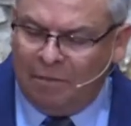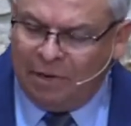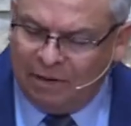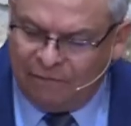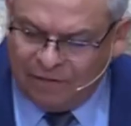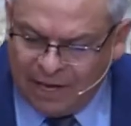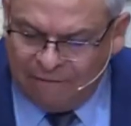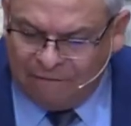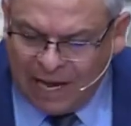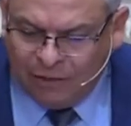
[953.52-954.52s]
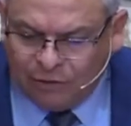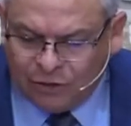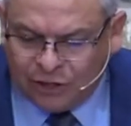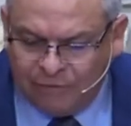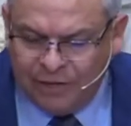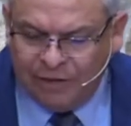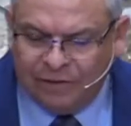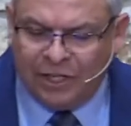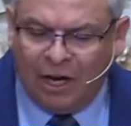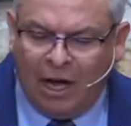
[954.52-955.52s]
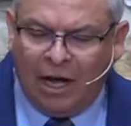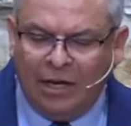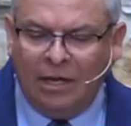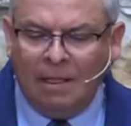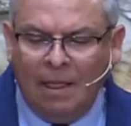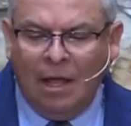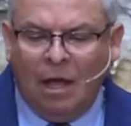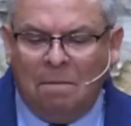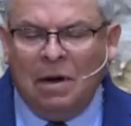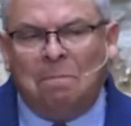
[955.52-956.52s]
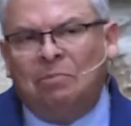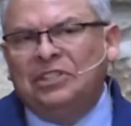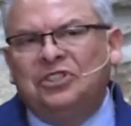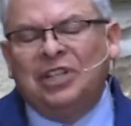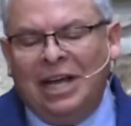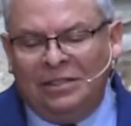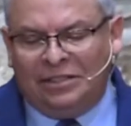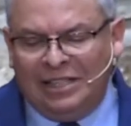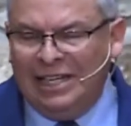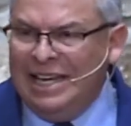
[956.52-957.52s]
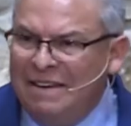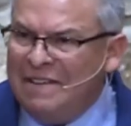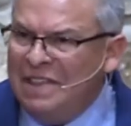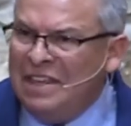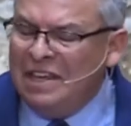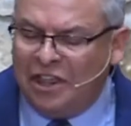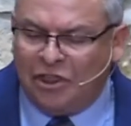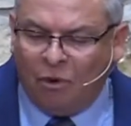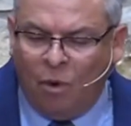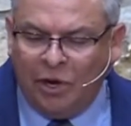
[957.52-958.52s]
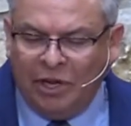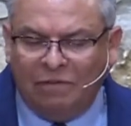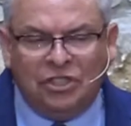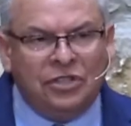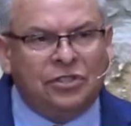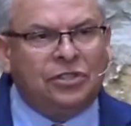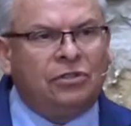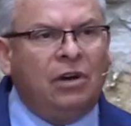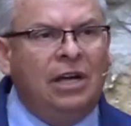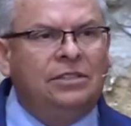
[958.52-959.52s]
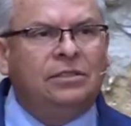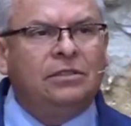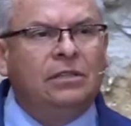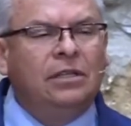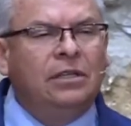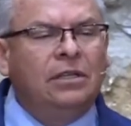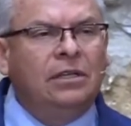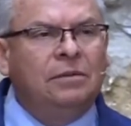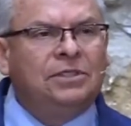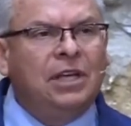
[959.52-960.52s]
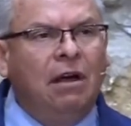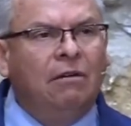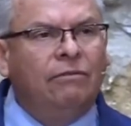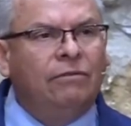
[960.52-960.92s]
but yet faithful servant of God, but possessed even the authority of Jesus Christ himself.